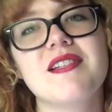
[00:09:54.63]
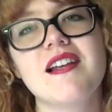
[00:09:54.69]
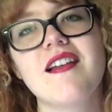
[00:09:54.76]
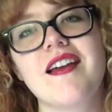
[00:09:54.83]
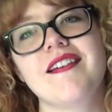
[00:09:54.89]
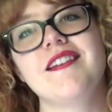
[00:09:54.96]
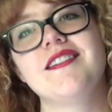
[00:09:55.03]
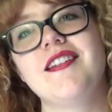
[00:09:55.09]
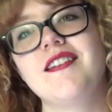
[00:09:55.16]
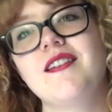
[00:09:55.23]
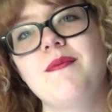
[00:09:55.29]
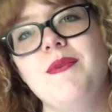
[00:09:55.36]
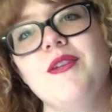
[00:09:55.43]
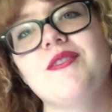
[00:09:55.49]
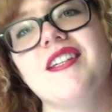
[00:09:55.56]
I like listening
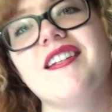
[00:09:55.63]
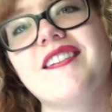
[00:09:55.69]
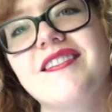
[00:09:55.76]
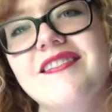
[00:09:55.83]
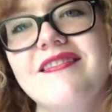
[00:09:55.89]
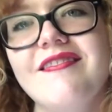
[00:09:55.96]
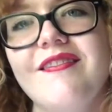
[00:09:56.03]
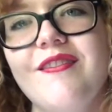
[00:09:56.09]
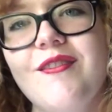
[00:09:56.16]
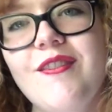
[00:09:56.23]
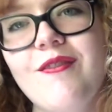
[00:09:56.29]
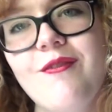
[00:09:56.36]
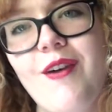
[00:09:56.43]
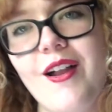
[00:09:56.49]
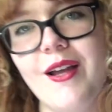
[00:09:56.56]
to music
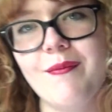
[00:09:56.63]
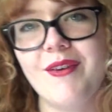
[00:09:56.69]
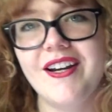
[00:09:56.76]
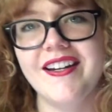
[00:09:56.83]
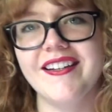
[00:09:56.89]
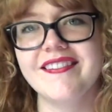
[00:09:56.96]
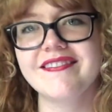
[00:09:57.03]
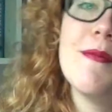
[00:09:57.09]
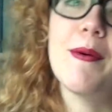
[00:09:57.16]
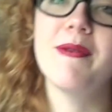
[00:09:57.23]
while I'm reading. But